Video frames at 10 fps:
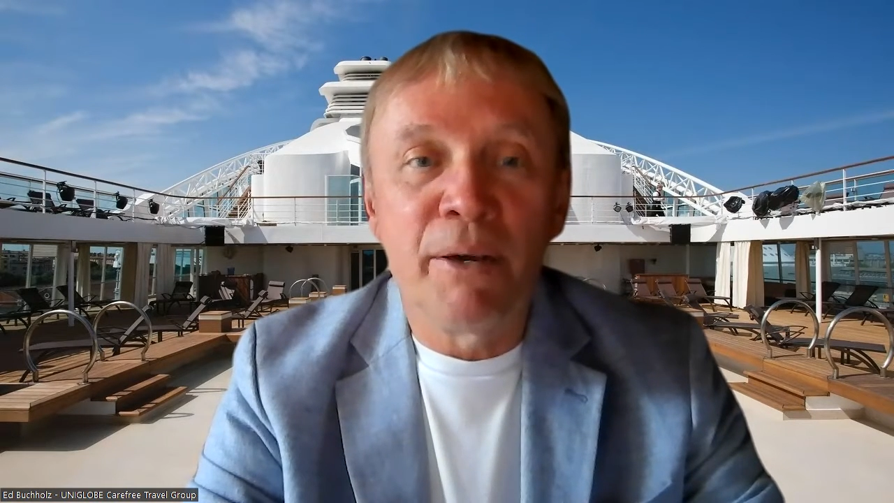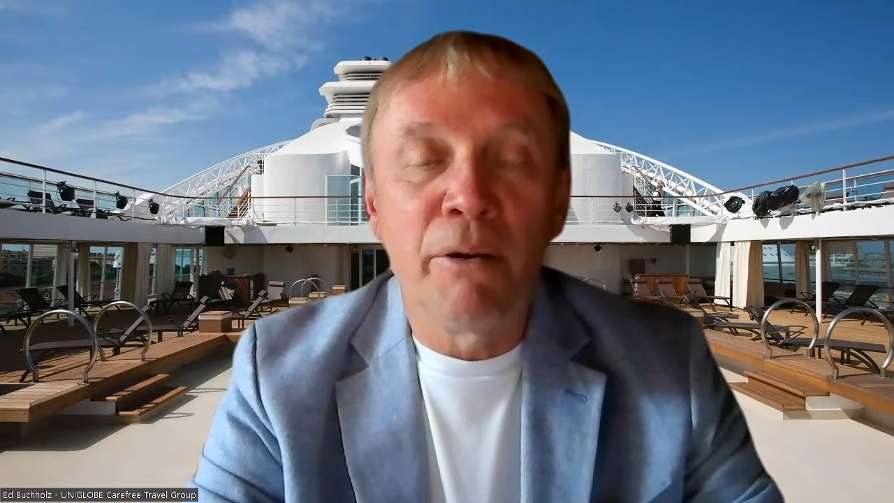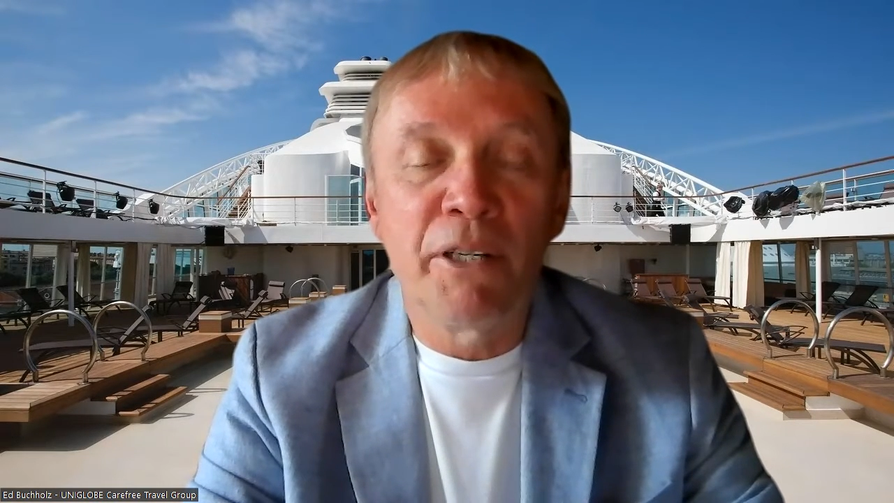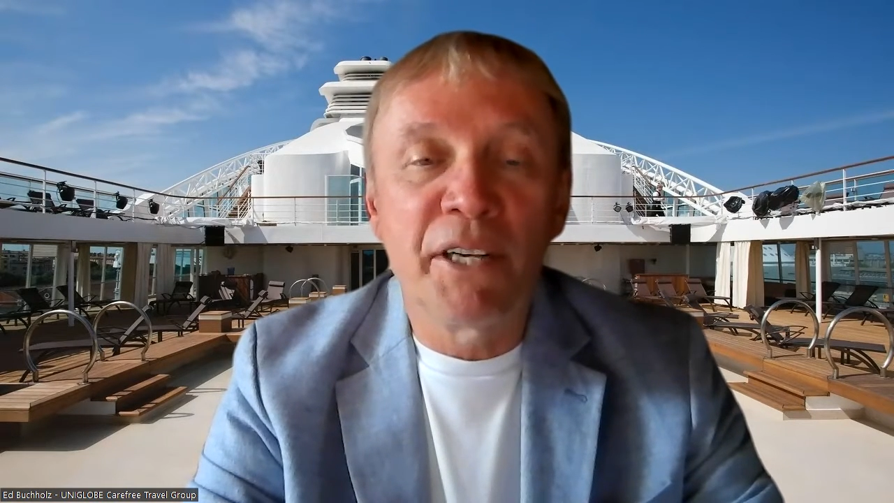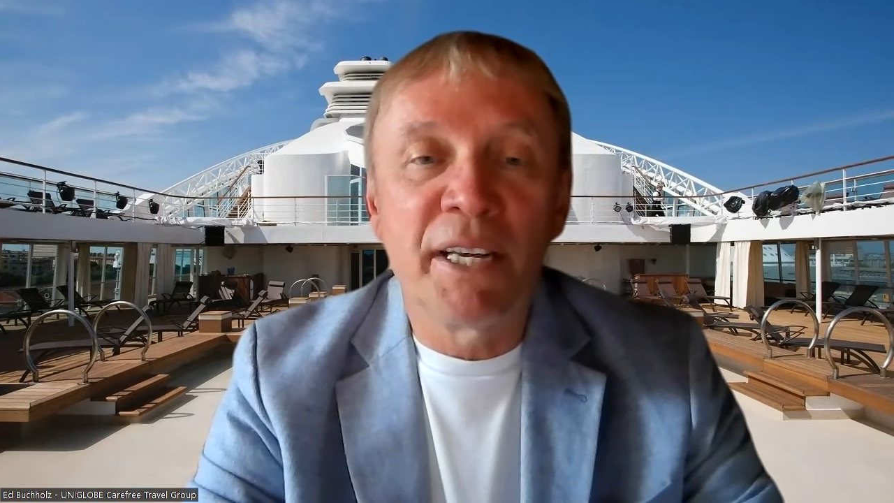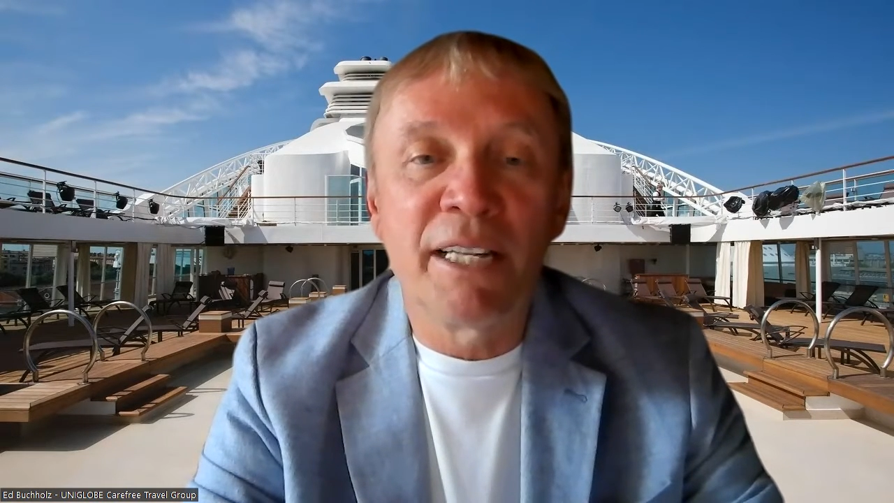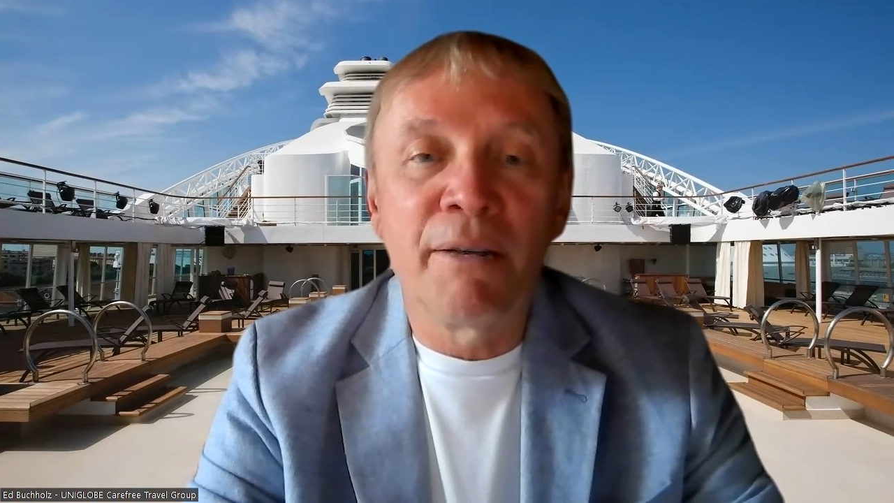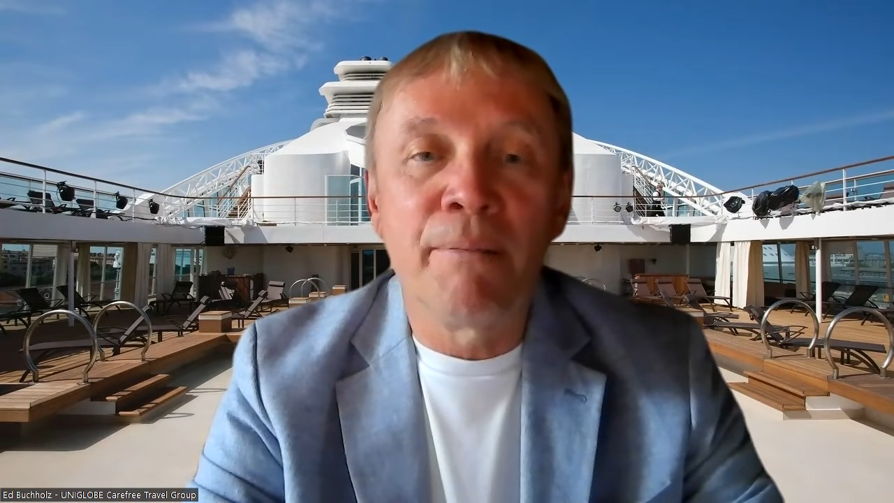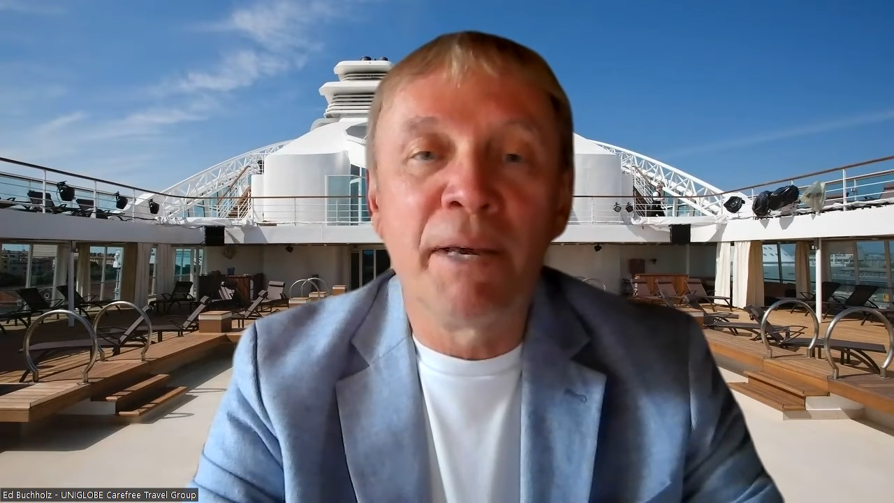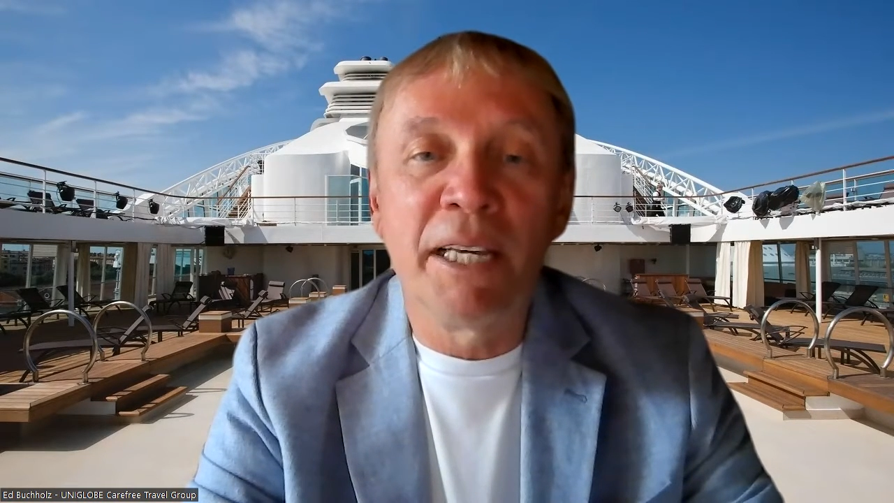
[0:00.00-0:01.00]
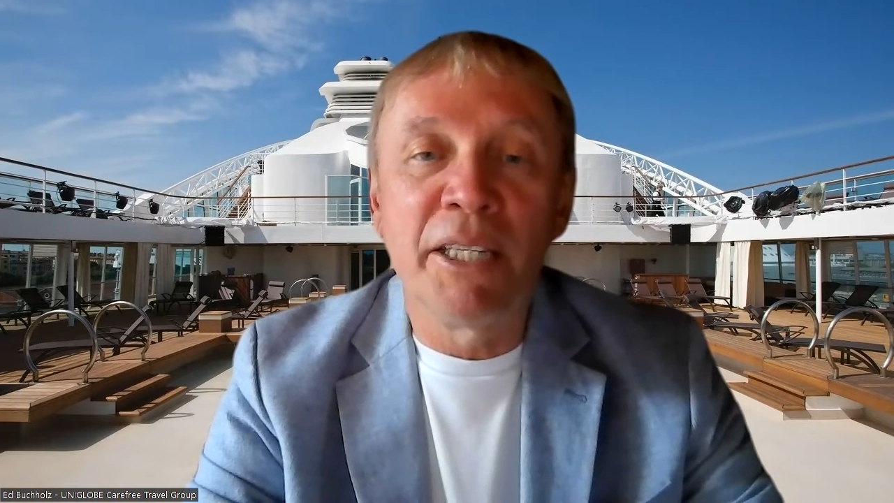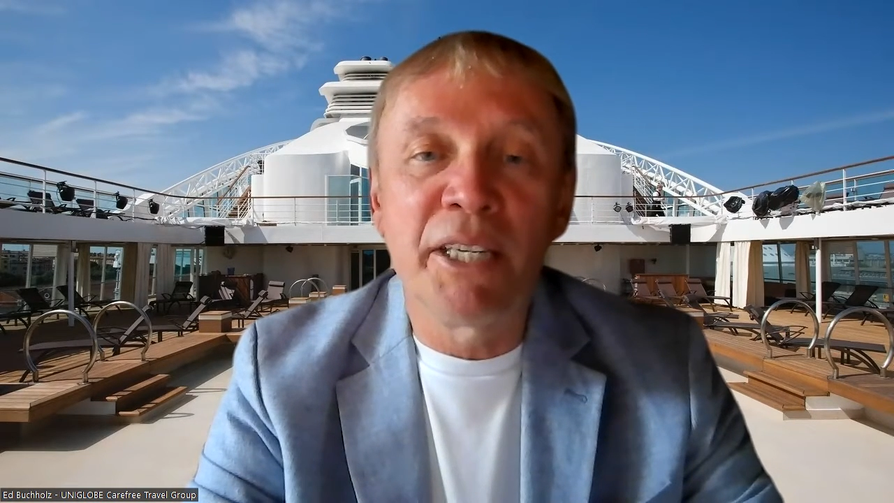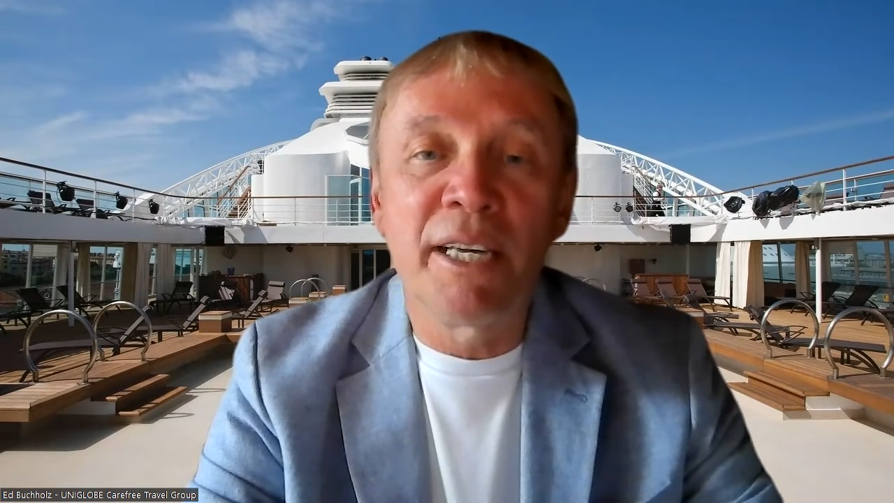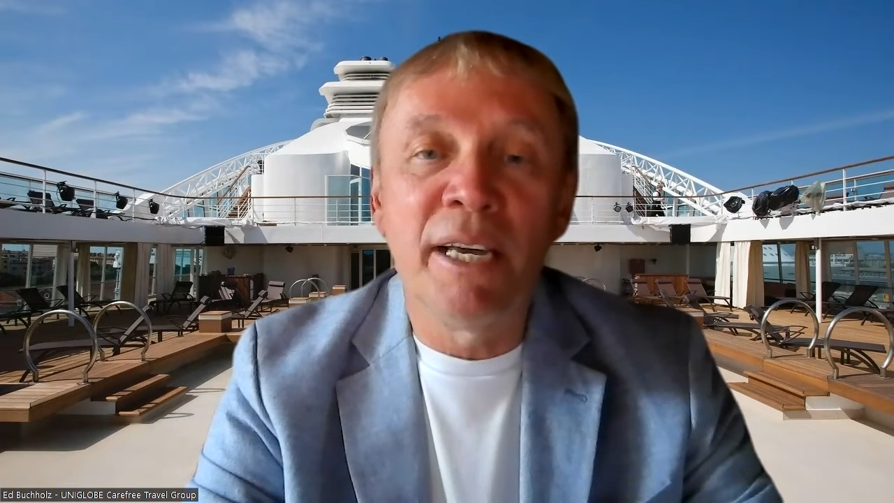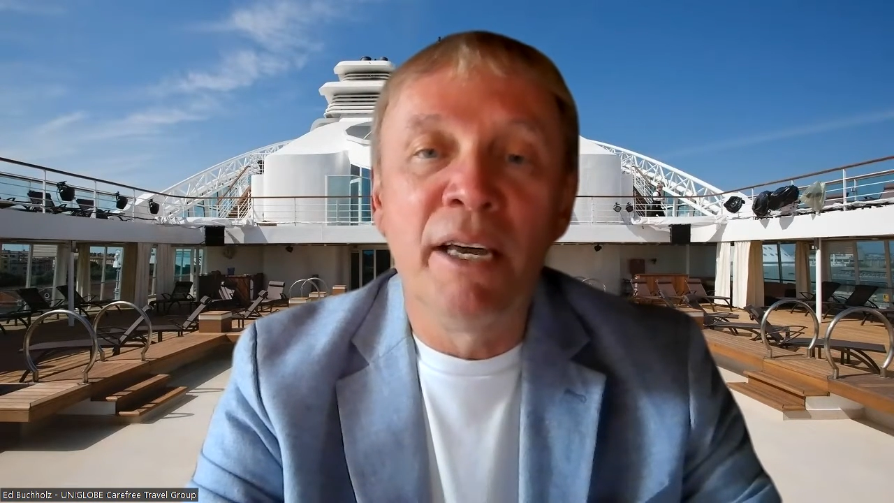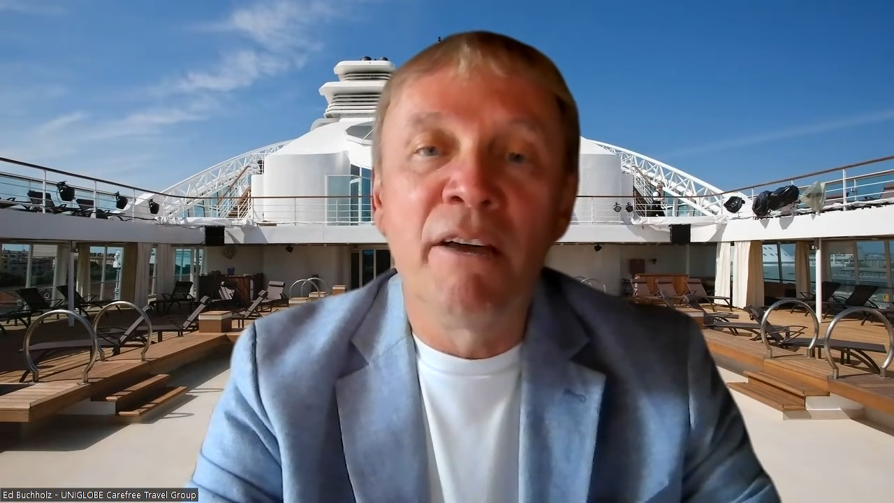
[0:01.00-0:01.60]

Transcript: hosting an amazing